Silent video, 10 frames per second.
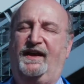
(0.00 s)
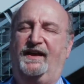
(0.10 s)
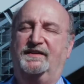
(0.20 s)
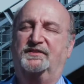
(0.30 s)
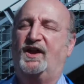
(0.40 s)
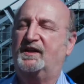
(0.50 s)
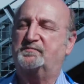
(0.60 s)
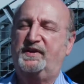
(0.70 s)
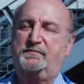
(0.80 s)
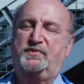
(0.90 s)
and a lot
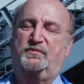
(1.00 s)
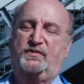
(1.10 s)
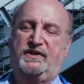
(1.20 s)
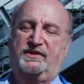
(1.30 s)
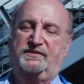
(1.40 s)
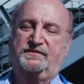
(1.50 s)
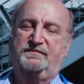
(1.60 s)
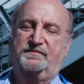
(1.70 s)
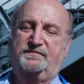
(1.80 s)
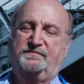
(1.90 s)
of people will
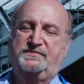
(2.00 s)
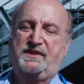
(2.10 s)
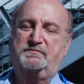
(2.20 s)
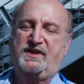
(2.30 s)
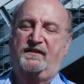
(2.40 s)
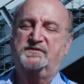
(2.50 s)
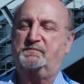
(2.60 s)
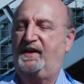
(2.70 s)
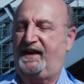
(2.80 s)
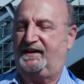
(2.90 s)
sometimes
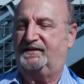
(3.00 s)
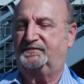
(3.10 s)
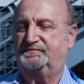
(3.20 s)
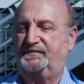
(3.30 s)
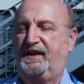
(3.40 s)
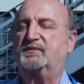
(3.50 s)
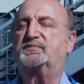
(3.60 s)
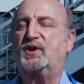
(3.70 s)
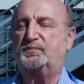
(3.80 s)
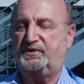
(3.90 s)
make
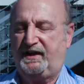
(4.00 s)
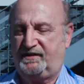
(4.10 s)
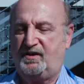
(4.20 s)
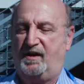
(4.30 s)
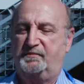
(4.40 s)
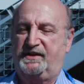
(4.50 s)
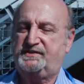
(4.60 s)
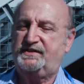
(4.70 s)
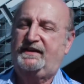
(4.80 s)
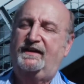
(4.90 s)
inappropriate
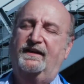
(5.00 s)
comments.